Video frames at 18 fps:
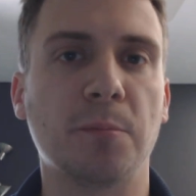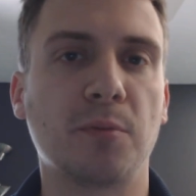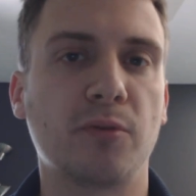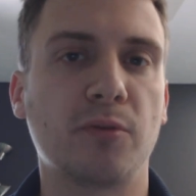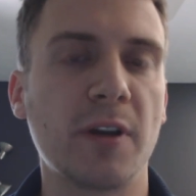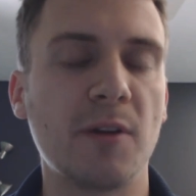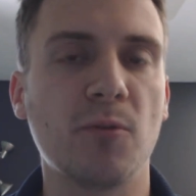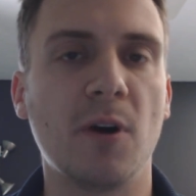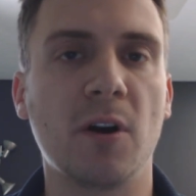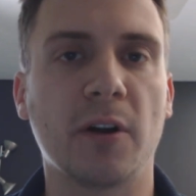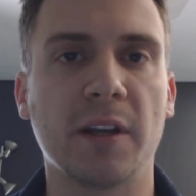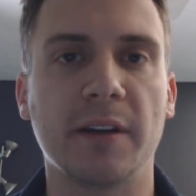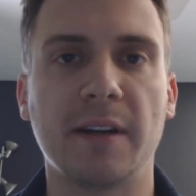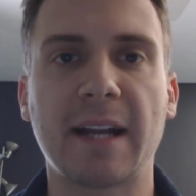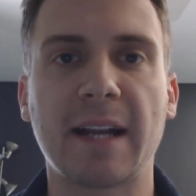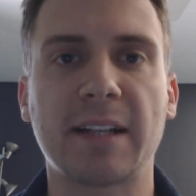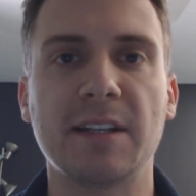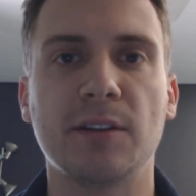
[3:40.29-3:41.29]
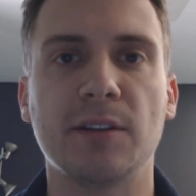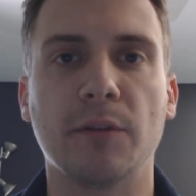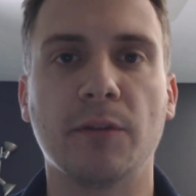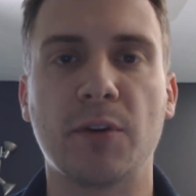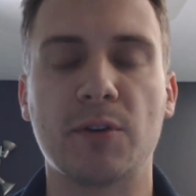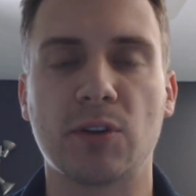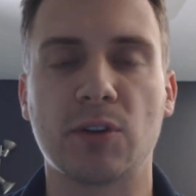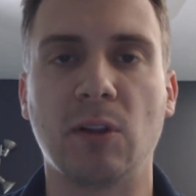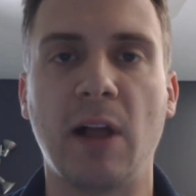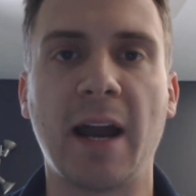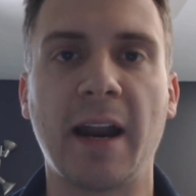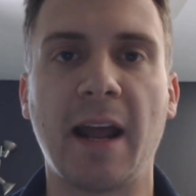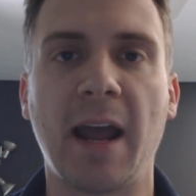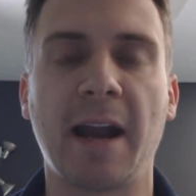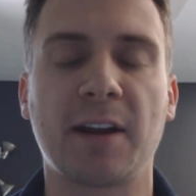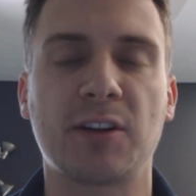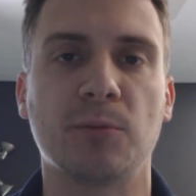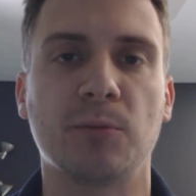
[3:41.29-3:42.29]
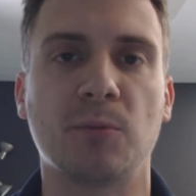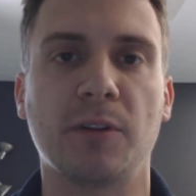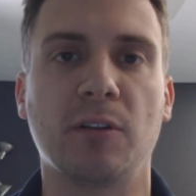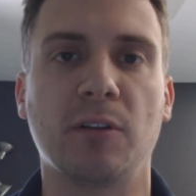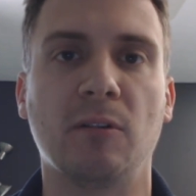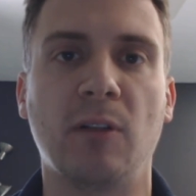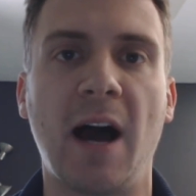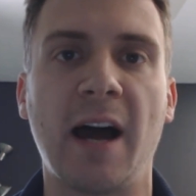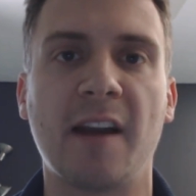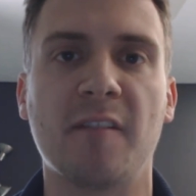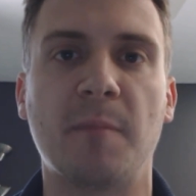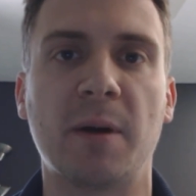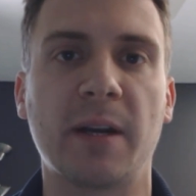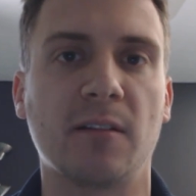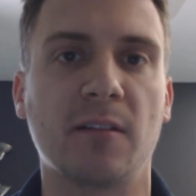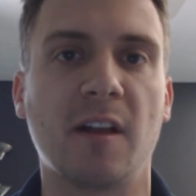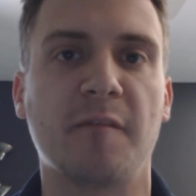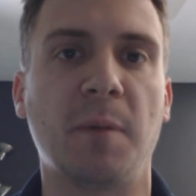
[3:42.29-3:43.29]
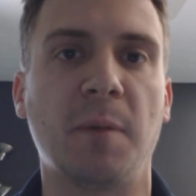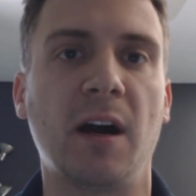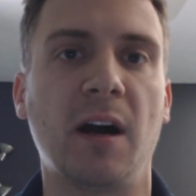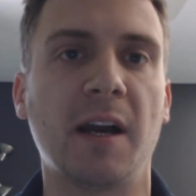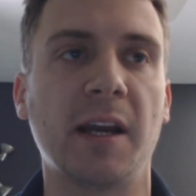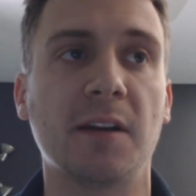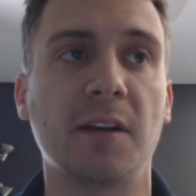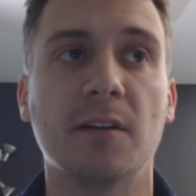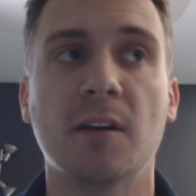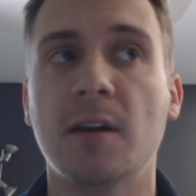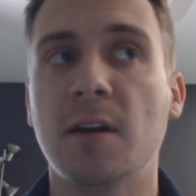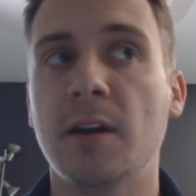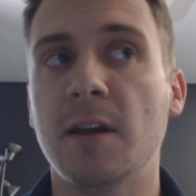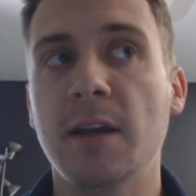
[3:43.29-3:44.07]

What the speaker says: pretty well connected, or if there's a lot of action with a lot of money left behind,